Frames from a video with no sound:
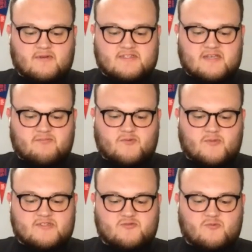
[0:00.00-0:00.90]
What is up?
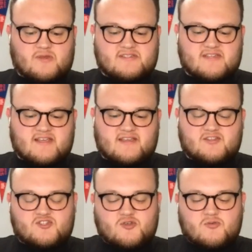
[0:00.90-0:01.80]
Welcome to Wednesday,
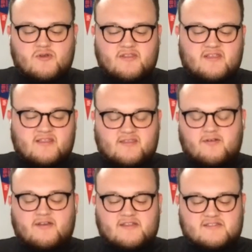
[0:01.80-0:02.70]
June the
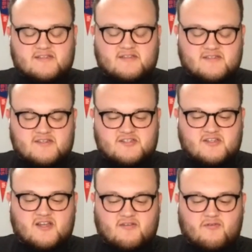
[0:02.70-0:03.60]
30th
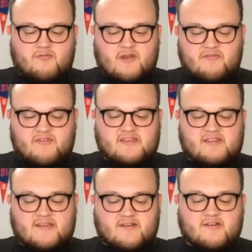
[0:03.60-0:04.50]
edition of Roughing the
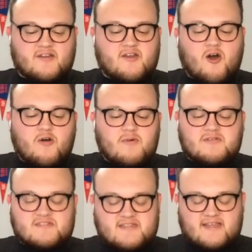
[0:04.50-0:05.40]
Kicker, an
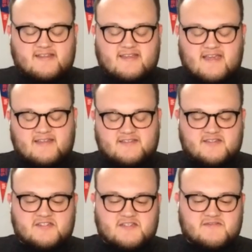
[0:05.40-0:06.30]
almost daily Kansas
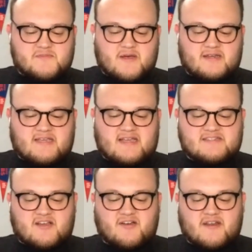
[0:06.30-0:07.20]
City Chiefs
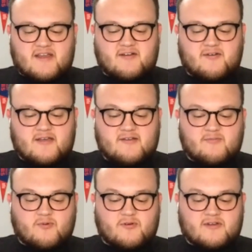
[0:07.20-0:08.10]
podcast on
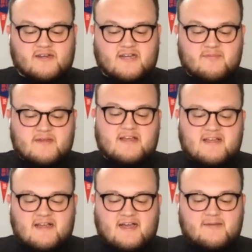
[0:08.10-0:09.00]
arrowheadreport.com.
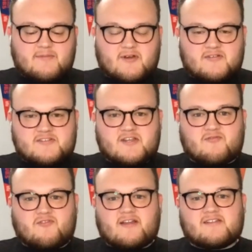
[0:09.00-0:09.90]
I'm your host, Tucker
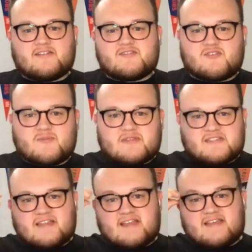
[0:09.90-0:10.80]
Franklin, and joining me
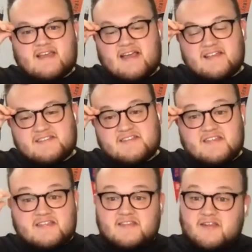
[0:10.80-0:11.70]
today, as
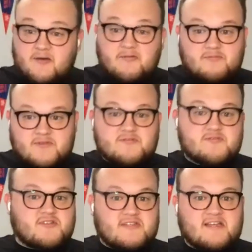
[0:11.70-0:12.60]
he, you know,
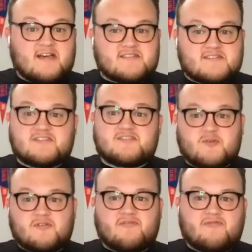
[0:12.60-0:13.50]
usually does, it's
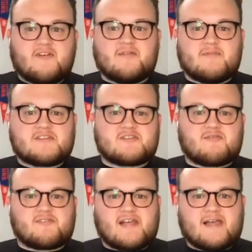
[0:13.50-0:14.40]
Jordan Foote, Mr.
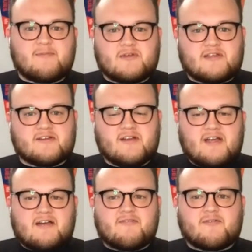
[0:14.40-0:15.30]
Reliable here
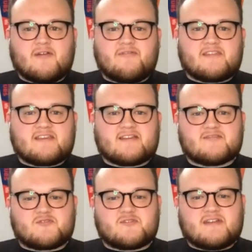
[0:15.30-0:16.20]
for Roughing the Kicker.
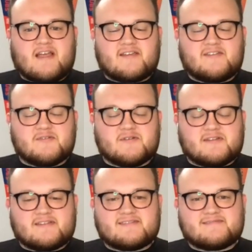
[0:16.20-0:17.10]
Jordan, how you doing?